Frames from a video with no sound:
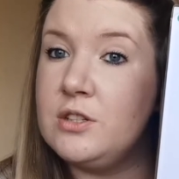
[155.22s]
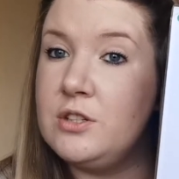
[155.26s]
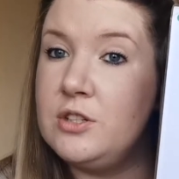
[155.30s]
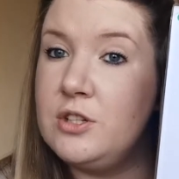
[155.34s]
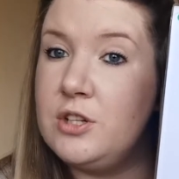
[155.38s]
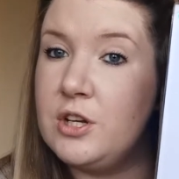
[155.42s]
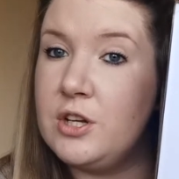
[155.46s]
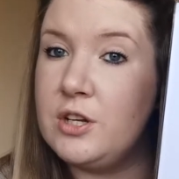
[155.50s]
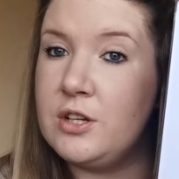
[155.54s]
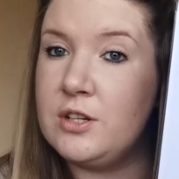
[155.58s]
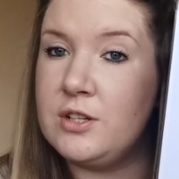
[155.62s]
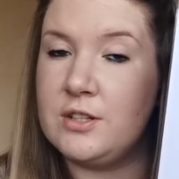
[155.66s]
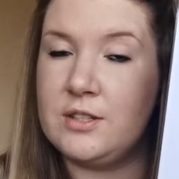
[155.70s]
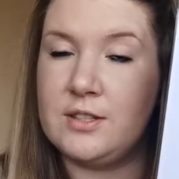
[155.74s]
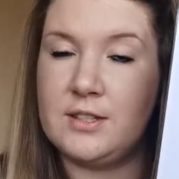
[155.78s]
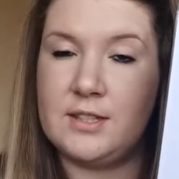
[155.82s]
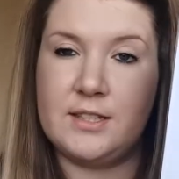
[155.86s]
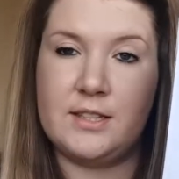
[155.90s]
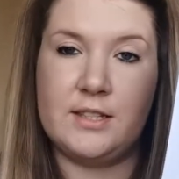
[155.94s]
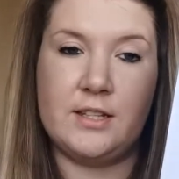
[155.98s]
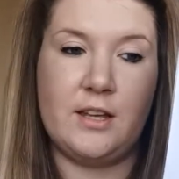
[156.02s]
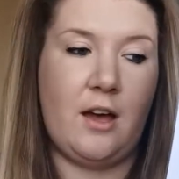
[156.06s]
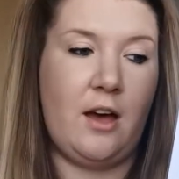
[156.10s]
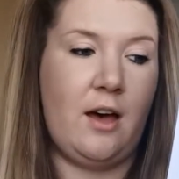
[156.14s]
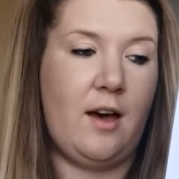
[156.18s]
D
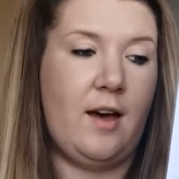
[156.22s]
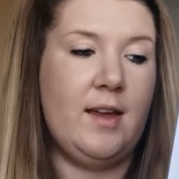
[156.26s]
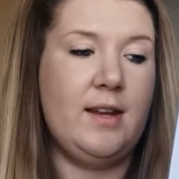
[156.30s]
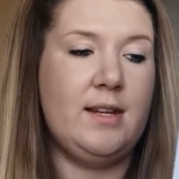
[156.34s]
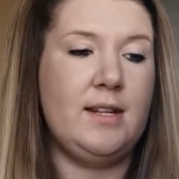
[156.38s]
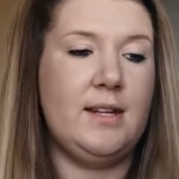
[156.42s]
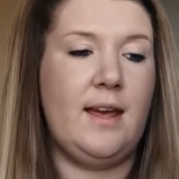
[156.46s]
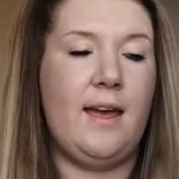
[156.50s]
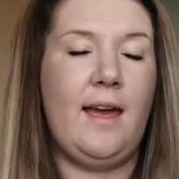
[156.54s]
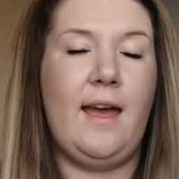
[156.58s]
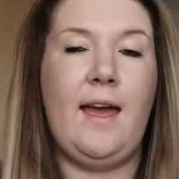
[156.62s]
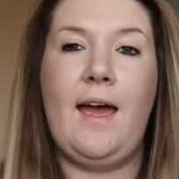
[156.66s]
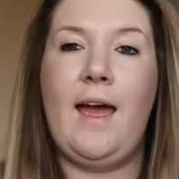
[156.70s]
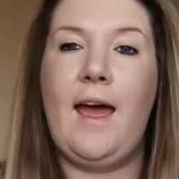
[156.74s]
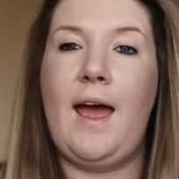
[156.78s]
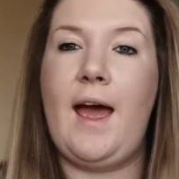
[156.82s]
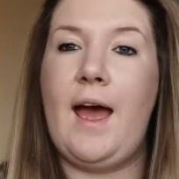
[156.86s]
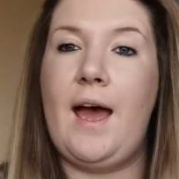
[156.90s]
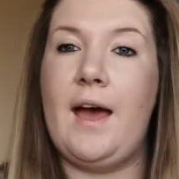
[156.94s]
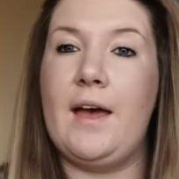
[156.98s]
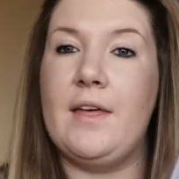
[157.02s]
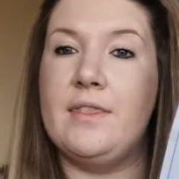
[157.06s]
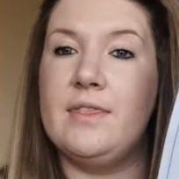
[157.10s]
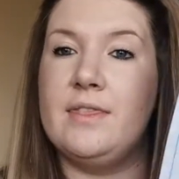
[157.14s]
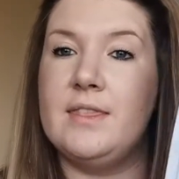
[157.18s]
side,
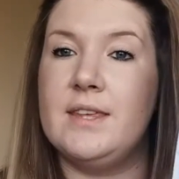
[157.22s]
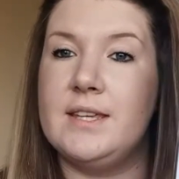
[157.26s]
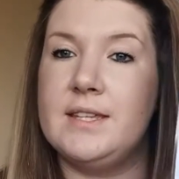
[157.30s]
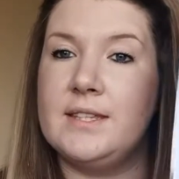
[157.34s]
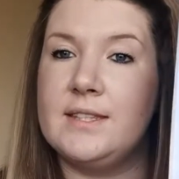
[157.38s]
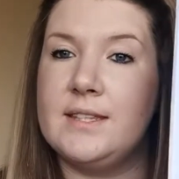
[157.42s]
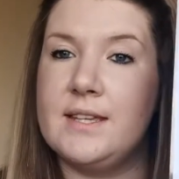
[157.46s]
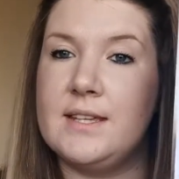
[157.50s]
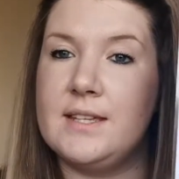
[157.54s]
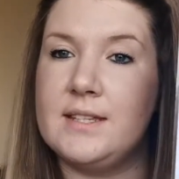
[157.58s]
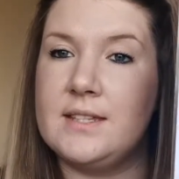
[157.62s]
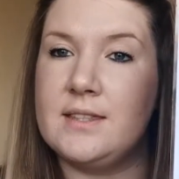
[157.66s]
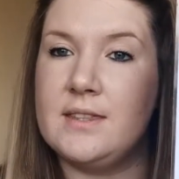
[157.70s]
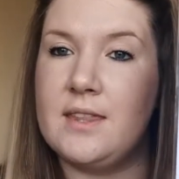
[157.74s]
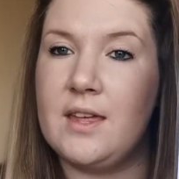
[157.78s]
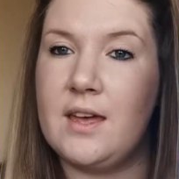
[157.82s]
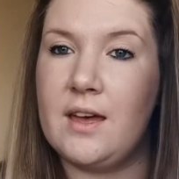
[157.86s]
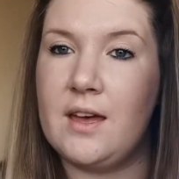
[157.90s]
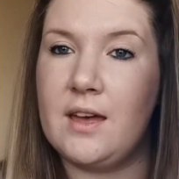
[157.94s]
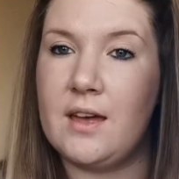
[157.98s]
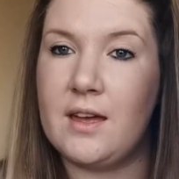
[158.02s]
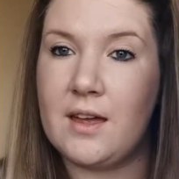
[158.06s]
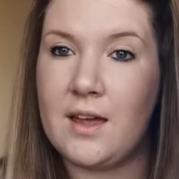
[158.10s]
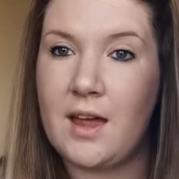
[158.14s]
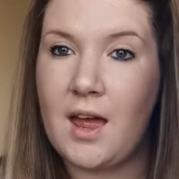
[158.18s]
and this is
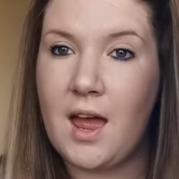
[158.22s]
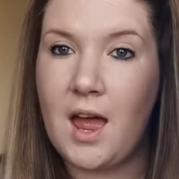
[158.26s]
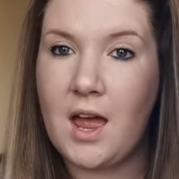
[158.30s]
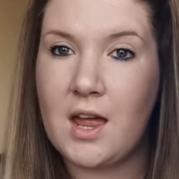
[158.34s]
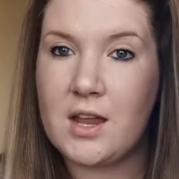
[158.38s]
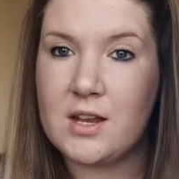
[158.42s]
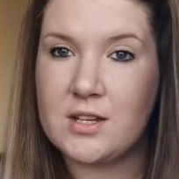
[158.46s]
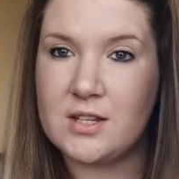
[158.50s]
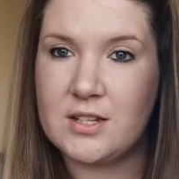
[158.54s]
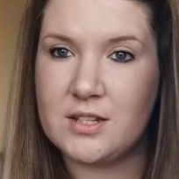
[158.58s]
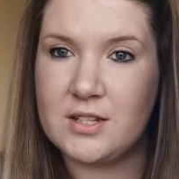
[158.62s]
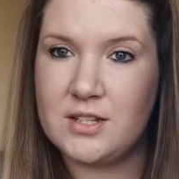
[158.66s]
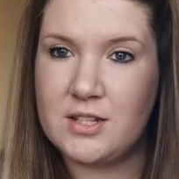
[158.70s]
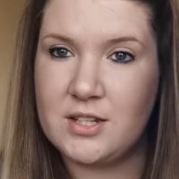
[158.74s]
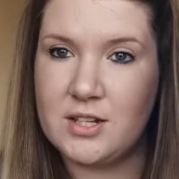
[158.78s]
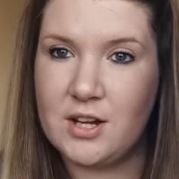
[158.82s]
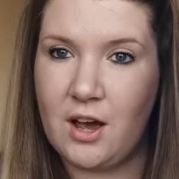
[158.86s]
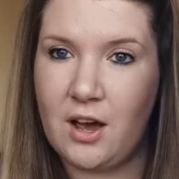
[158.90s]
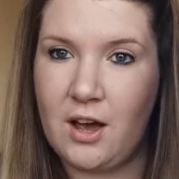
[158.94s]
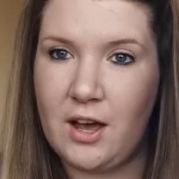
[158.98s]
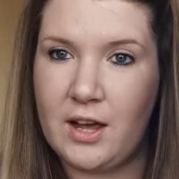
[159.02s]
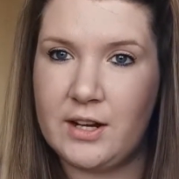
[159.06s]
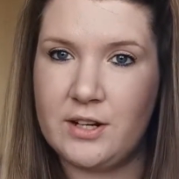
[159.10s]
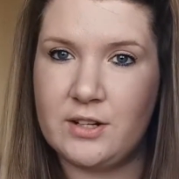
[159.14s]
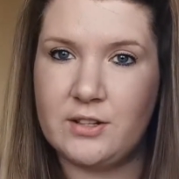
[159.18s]
the
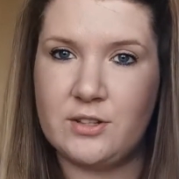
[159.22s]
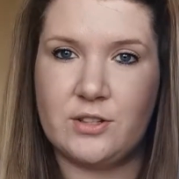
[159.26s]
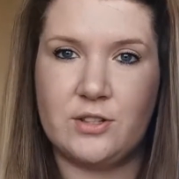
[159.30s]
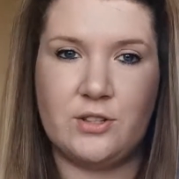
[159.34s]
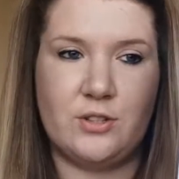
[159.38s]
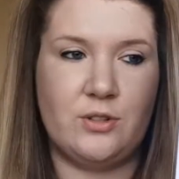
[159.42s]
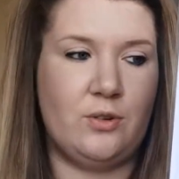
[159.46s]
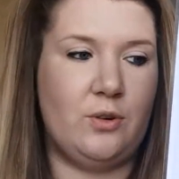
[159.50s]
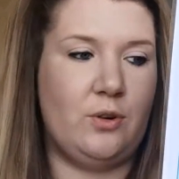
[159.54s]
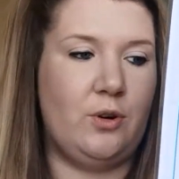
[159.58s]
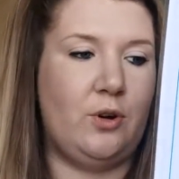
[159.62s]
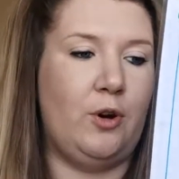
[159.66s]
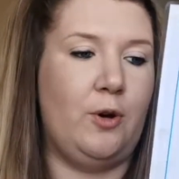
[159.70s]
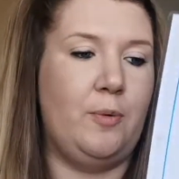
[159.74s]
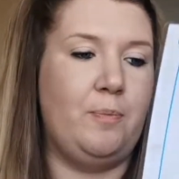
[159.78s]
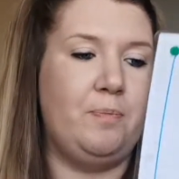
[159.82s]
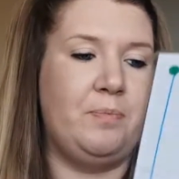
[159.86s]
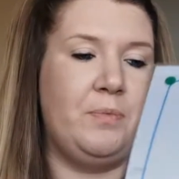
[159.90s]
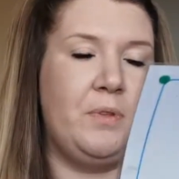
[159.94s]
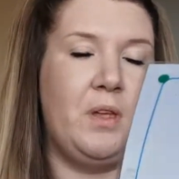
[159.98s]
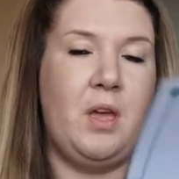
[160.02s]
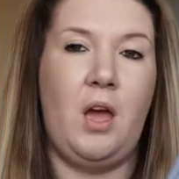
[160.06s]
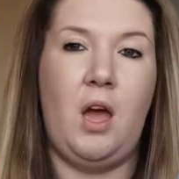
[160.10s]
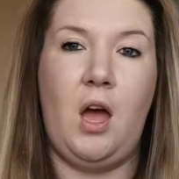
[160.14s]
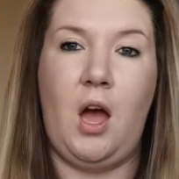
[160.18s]
dinosaur.
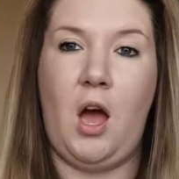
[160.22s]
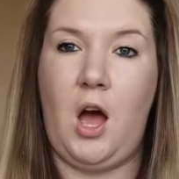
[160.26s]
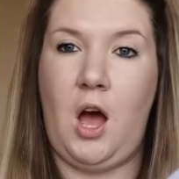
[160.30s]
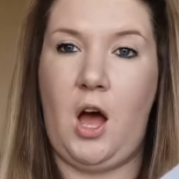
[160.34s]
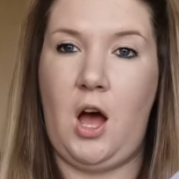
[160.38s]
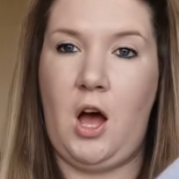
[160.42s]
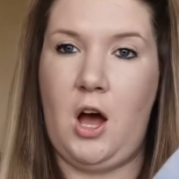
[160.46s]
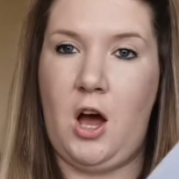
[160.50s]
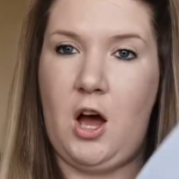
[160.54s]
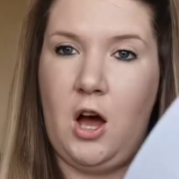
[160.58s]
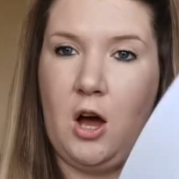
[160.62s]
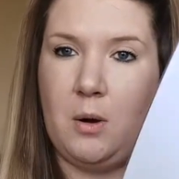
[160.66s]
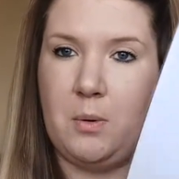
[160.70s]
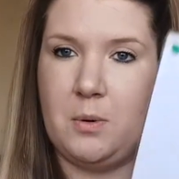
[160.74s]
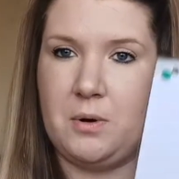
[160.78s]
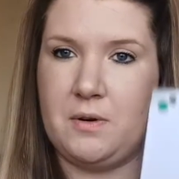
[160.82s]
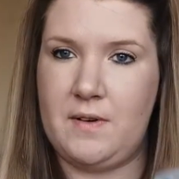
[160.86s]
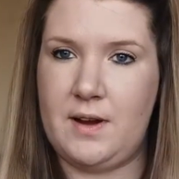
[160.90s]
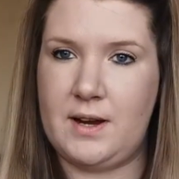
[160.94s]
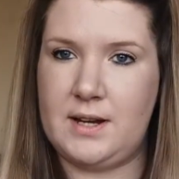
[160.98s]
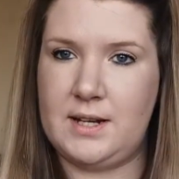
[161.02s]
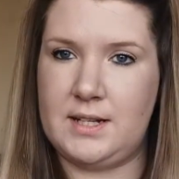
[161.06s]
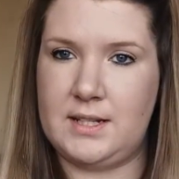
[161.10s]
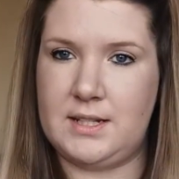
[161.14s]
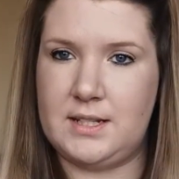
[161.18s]
Are we
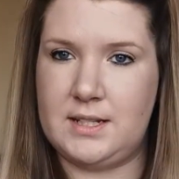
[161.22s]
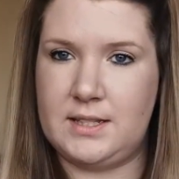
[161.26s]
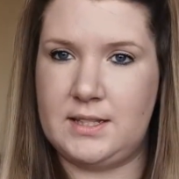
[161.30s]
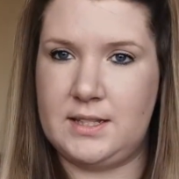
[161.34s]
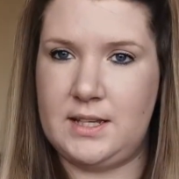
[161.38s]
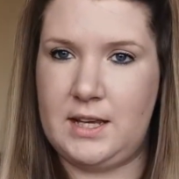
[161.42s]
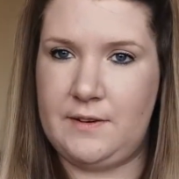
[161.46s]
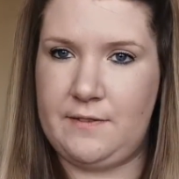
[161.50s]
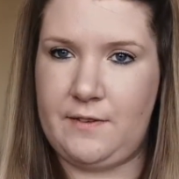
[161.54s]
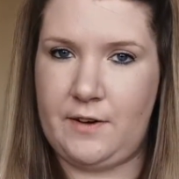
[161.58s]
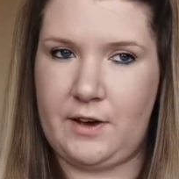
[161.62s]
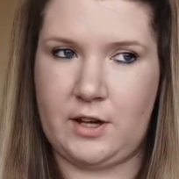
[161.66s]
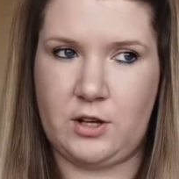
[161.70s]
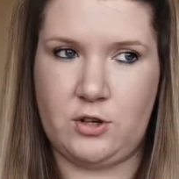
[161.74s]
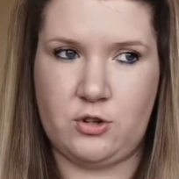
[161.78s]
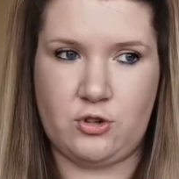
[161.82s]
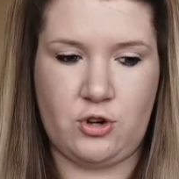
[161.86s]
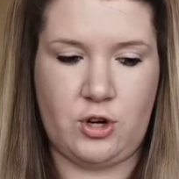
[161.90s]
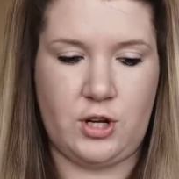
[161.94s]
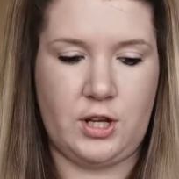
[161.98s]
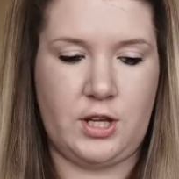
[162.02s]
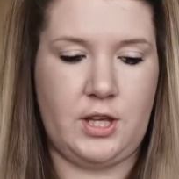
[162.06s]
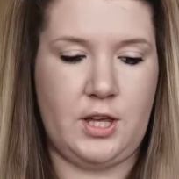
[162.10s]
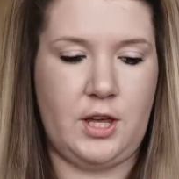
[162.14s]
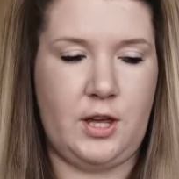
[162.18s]
ready to see if I can
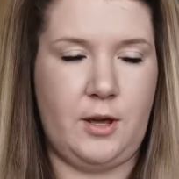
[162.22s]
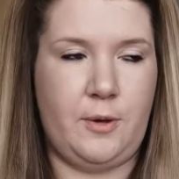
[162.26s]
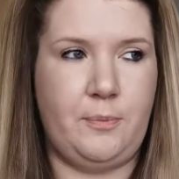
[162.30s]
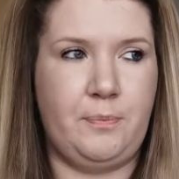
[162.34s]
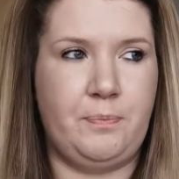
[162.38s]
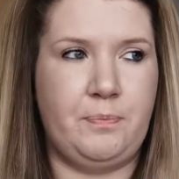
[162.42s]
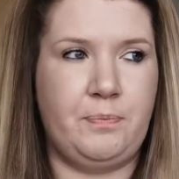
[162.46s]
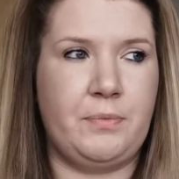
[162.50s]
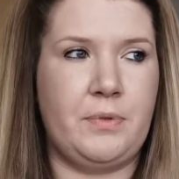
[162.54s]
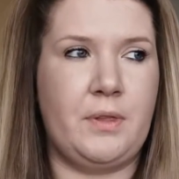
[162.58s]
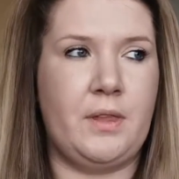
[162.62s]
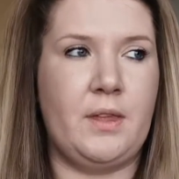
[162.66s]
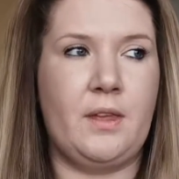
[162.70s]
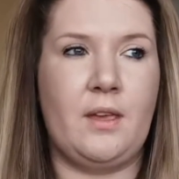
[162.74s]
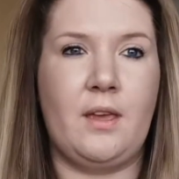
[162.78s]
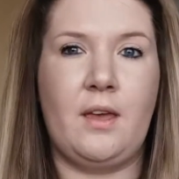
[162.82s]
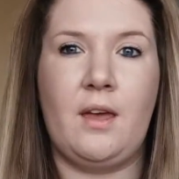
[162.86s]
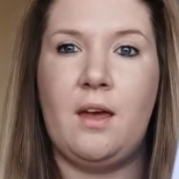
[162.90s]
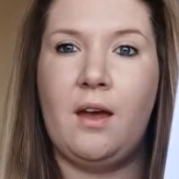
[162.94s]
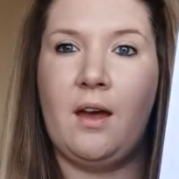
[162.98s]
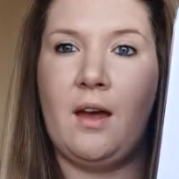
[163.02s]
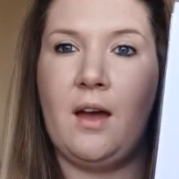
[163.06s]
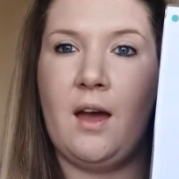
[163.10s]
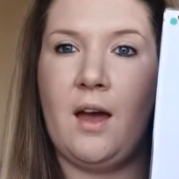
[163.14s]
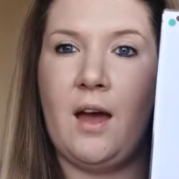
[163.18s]
trick you?
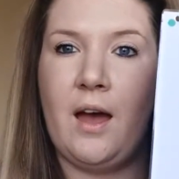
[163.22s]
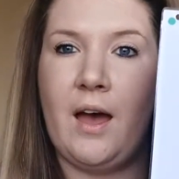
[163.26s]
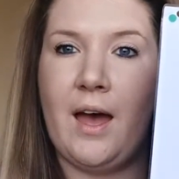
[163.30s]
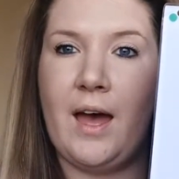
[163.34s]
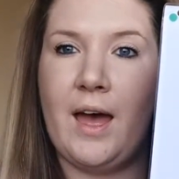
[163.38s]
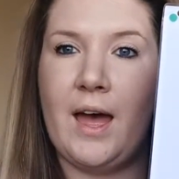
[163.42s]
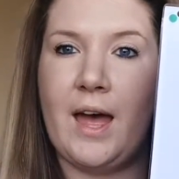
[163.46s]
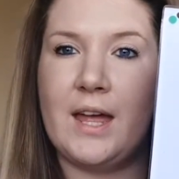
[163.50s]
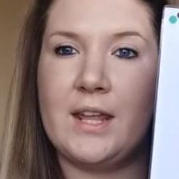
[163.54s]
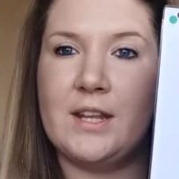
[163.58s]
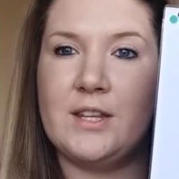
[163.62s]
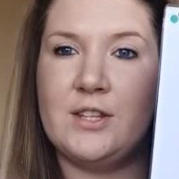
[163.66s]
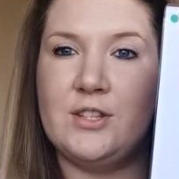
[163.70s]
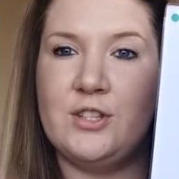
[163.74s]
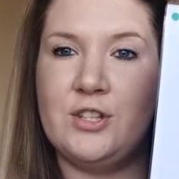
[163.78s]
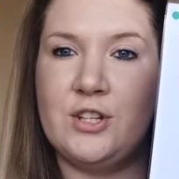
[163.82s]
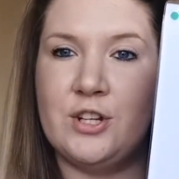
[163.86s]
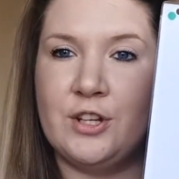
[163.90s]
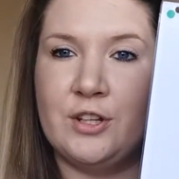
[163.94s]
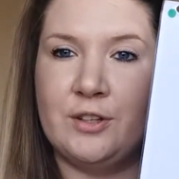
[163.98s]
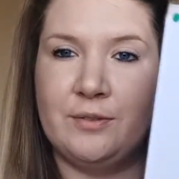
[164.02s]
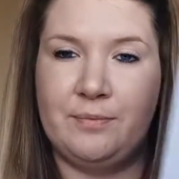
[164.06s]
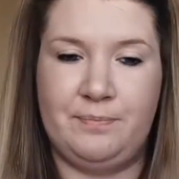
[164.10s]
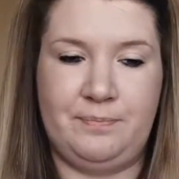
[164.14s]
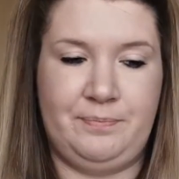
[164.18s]

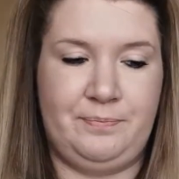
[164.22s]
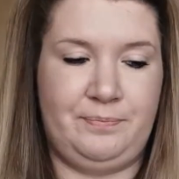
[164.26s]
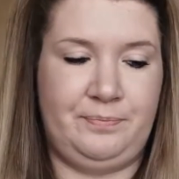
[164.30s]
D.